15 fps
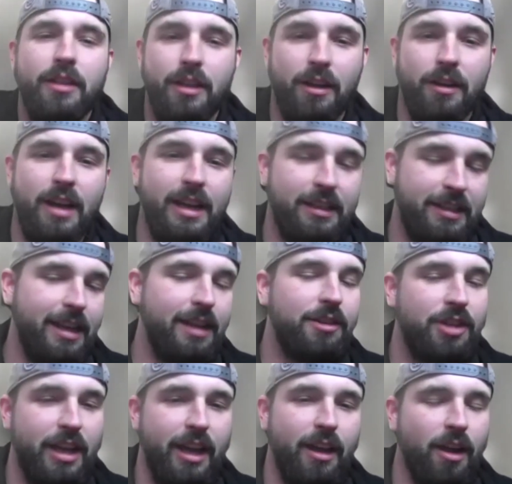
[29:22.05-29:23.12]
you know,
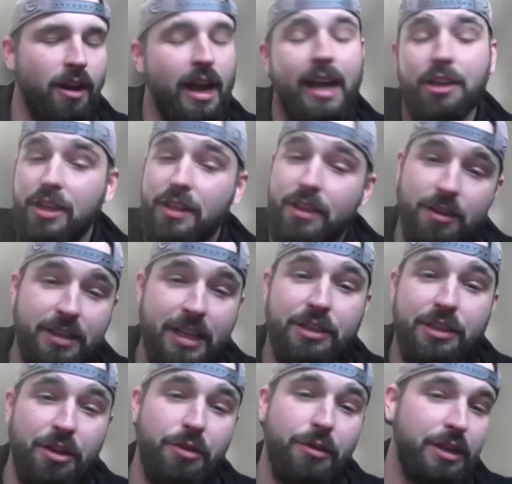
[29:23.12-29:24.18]
ACHA, or actually they're
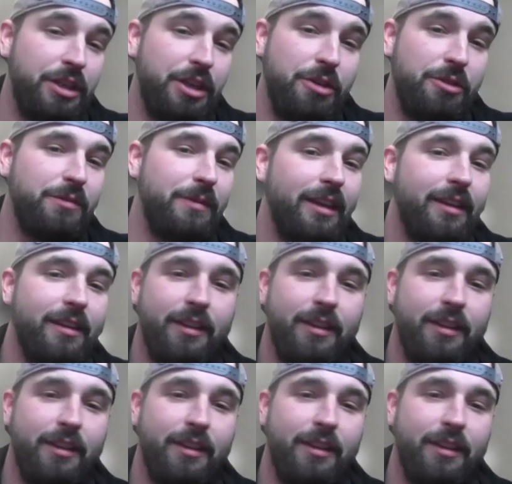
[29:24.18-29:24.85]
D2, excuse me.